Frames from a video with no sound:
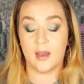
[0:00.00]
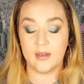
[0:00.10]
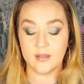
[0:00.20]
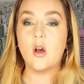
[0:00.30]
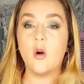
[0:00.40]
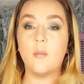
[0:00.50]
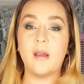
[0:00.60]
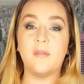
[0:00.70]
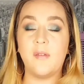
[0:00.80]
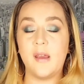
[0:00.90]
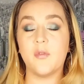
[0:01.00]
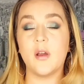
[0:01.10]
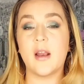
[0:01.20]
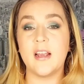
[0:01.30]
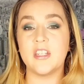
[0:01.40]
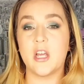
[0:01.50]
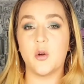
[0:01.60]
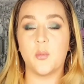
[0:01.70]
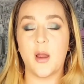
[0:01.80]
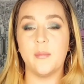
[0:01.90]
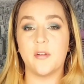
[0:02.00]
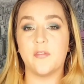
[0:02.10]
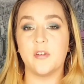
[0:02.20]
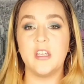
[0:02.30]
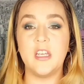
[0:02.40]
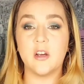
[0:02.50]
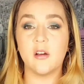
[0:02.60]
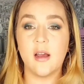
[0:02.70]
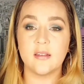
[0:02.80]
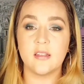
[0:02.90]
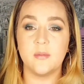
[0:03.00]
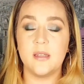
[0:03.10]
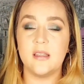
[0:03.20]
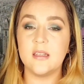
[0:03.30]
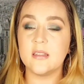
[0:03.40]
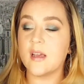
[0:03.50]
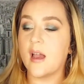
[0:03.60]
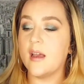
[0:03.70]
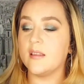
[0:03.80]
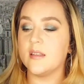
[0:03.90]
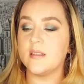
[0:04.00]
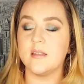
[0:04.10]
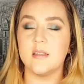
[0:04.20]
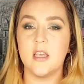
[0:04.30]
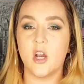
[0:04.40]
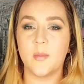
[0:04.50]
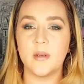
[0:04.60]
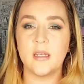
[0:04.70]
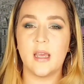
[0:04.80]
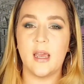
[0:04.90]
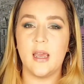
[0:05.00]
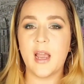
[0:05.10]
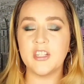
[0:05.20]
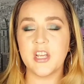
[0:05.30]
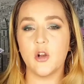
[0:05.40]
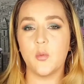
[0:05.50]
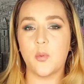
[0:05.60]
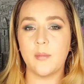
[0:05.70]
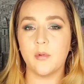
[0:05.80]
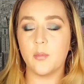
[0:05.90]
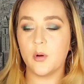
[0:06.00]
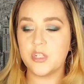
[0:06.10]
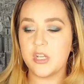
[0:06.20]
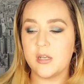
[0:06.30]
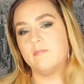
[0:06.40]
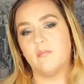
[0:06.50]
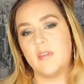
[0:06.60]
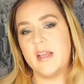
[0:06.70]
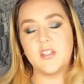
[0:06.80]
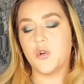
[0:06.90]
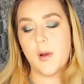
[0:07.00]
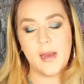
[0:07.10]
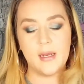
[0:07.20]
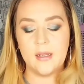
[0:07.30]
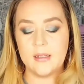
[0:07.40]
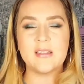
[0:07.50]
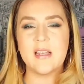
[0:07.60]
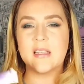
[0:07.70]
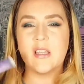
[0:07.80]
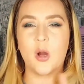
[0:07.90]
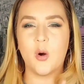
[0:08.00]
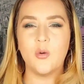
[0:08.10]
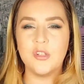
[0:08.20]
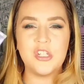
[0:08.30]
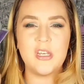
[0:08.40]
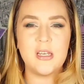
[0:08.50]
eyes. So my favorite eyeshadow primer for the year has to be this guy. This is the Urban Decay eyeshadow primer potion. It's great. It's like the OG